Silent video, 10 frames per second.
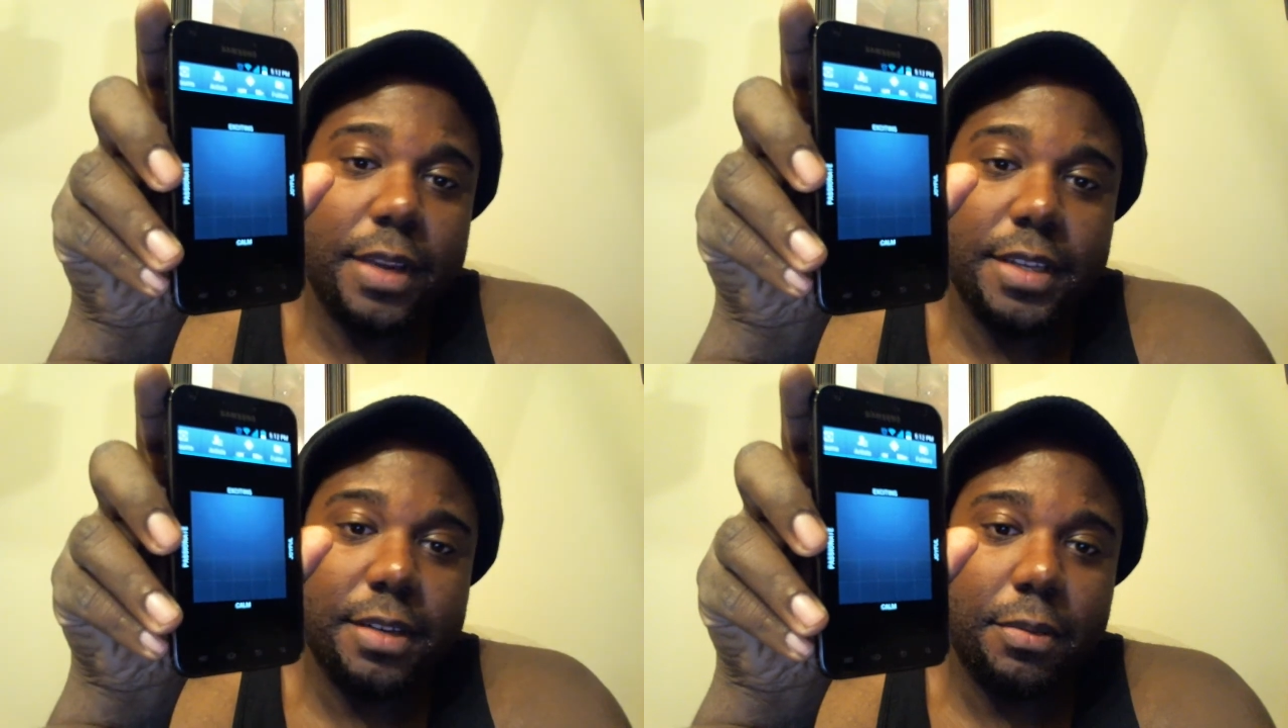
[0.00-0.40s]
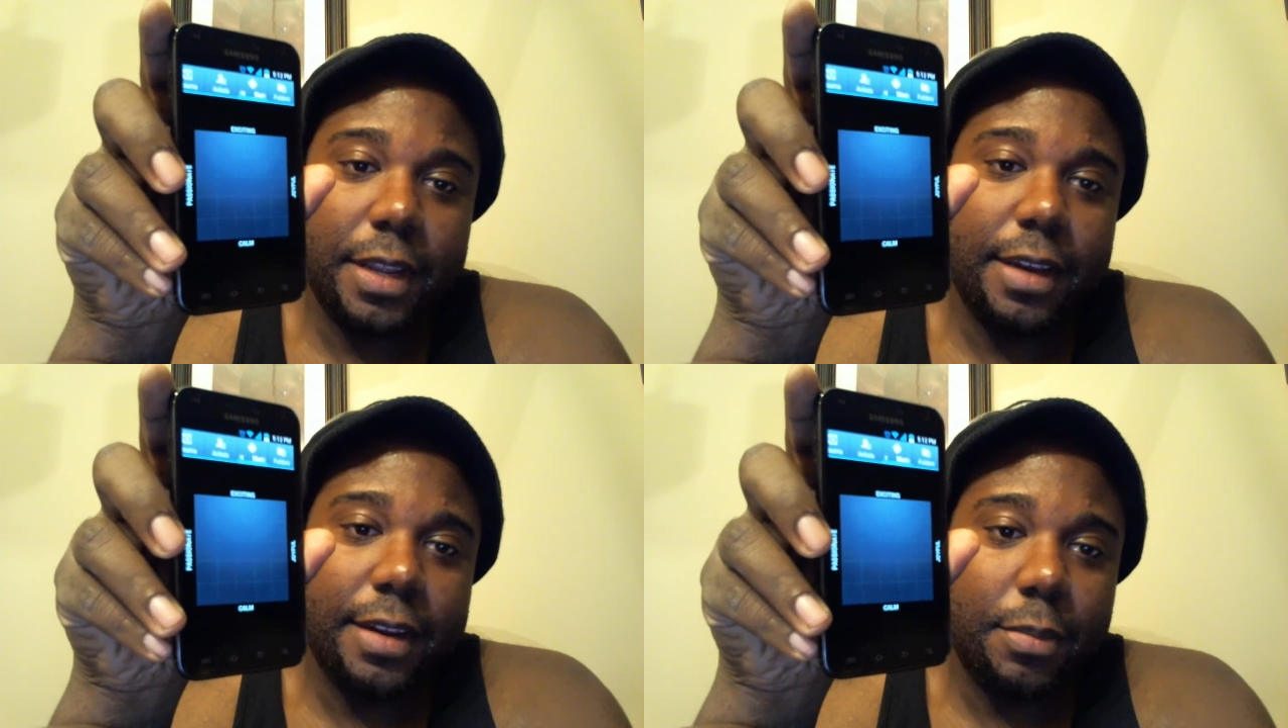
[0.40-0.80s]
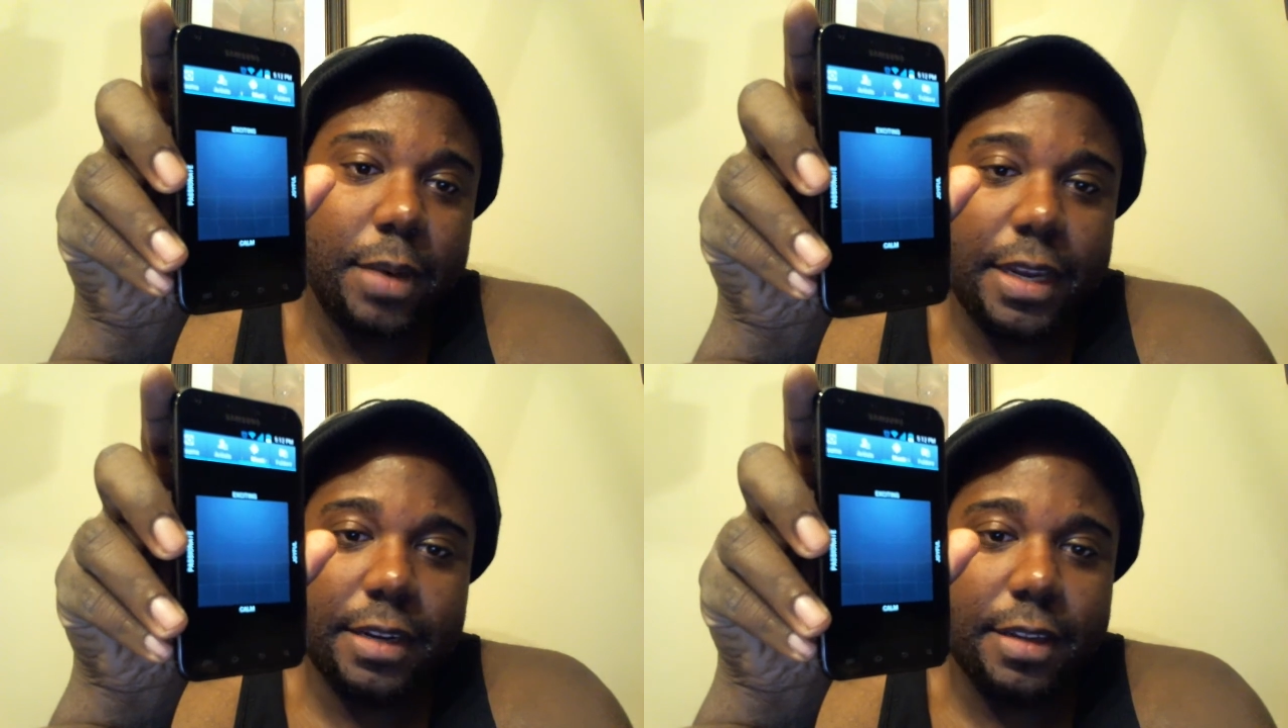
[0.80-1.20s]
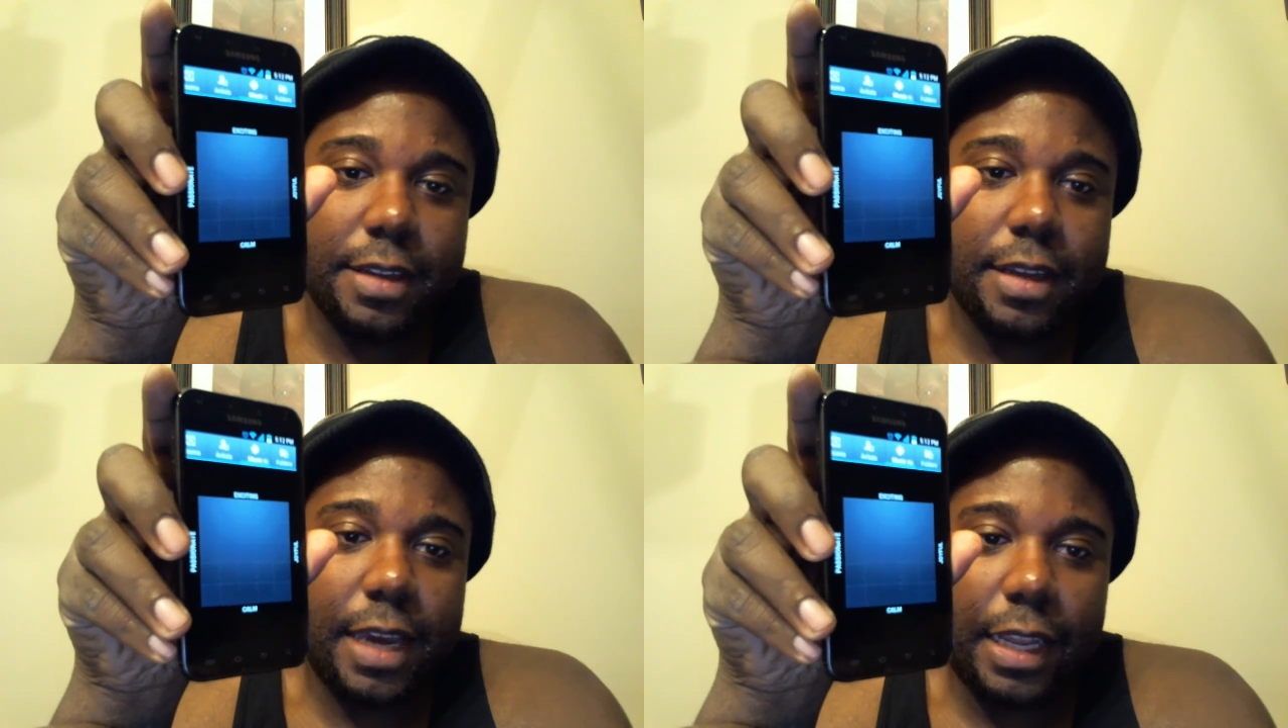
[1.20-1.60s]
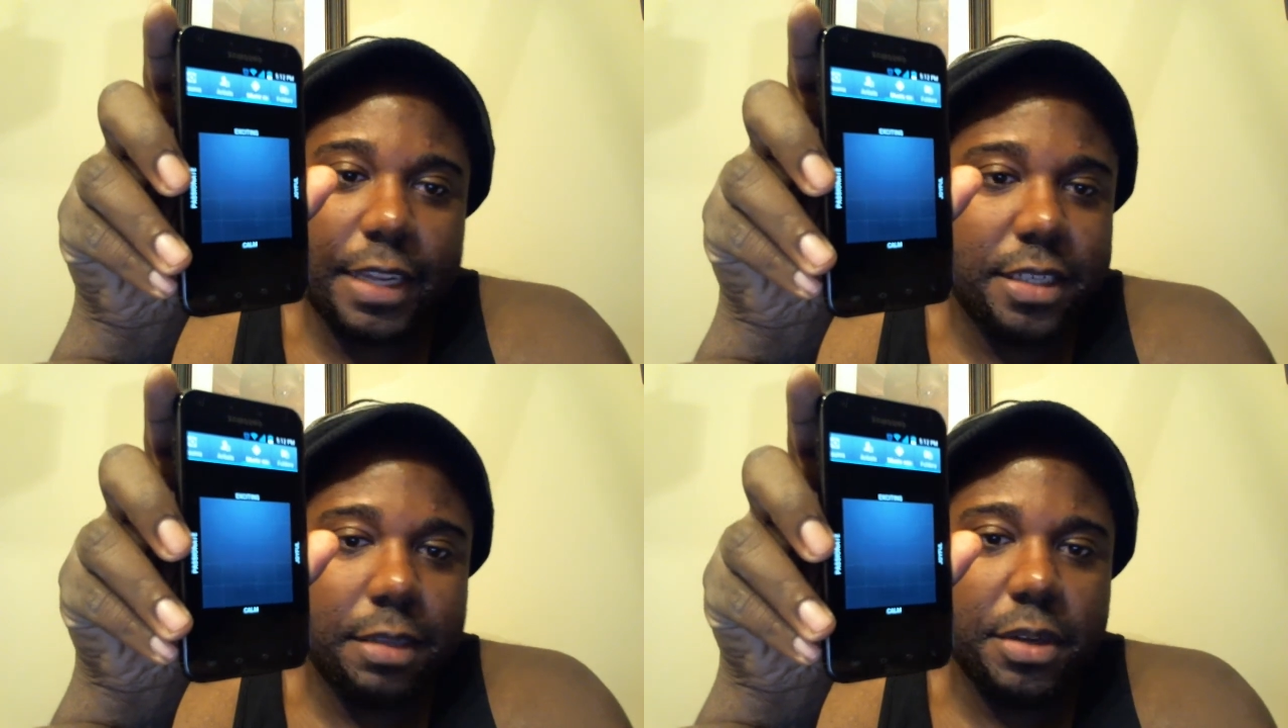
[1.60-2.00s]
It's a really good way to
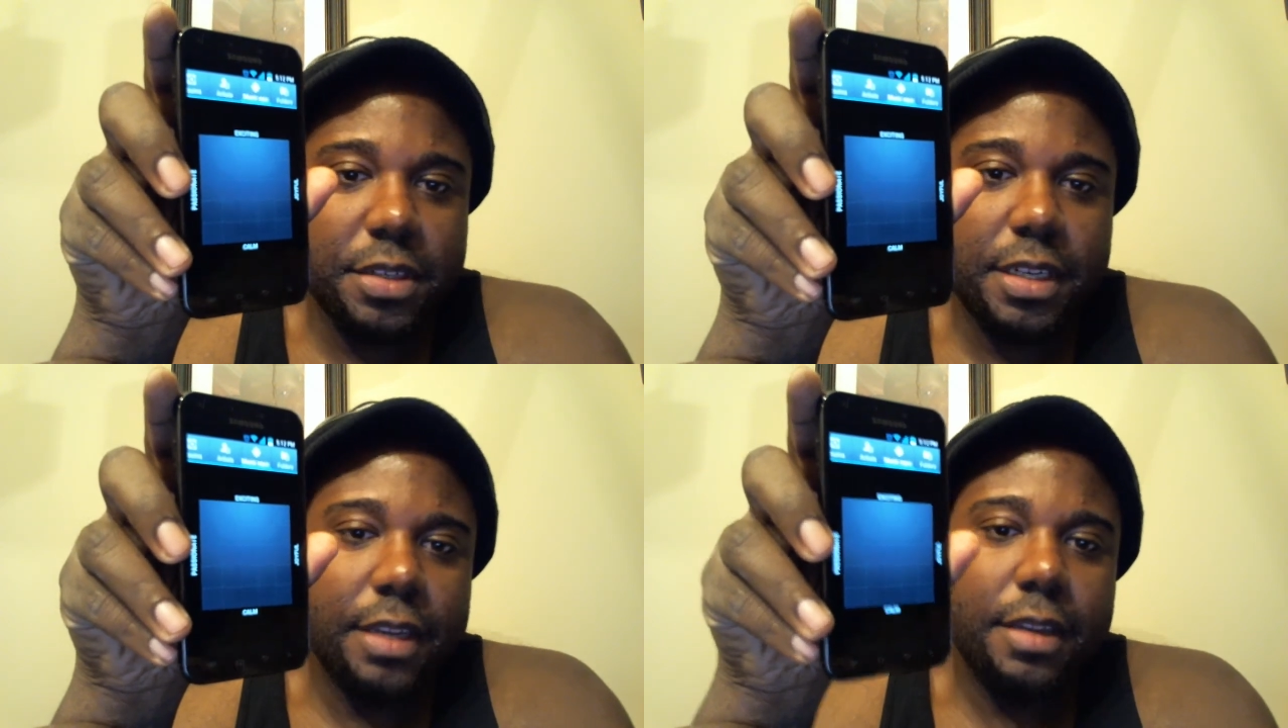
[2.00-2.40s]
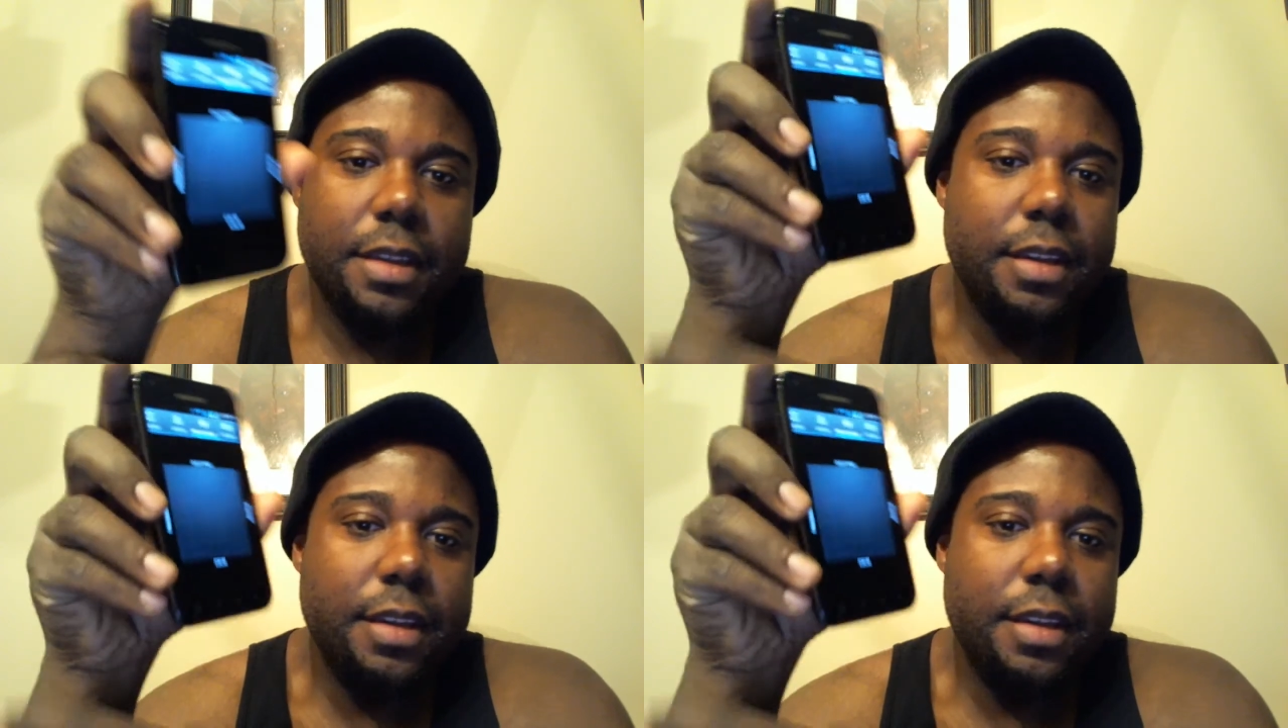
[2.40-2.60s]
listen to music